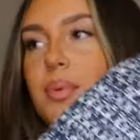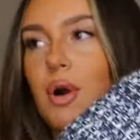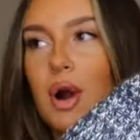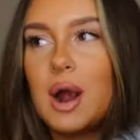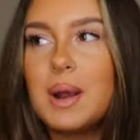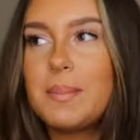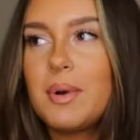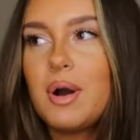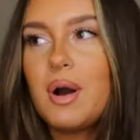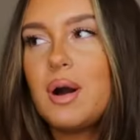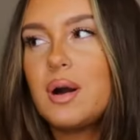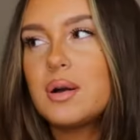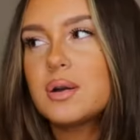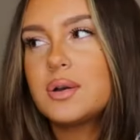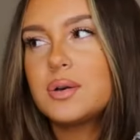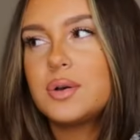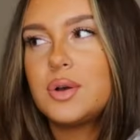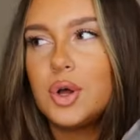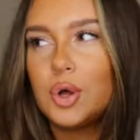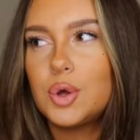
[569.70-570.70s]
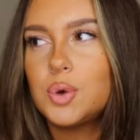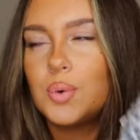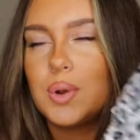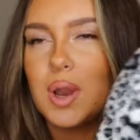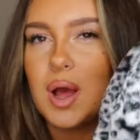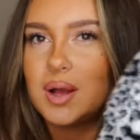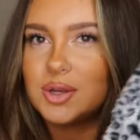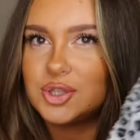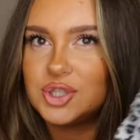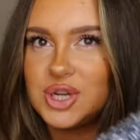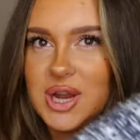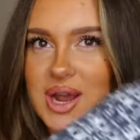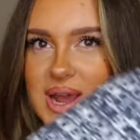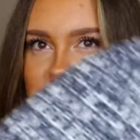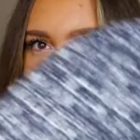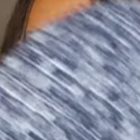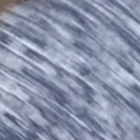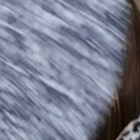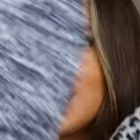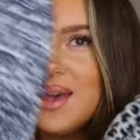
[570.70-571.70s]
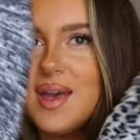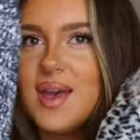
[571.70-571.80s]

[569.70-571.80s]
Primark haul last year.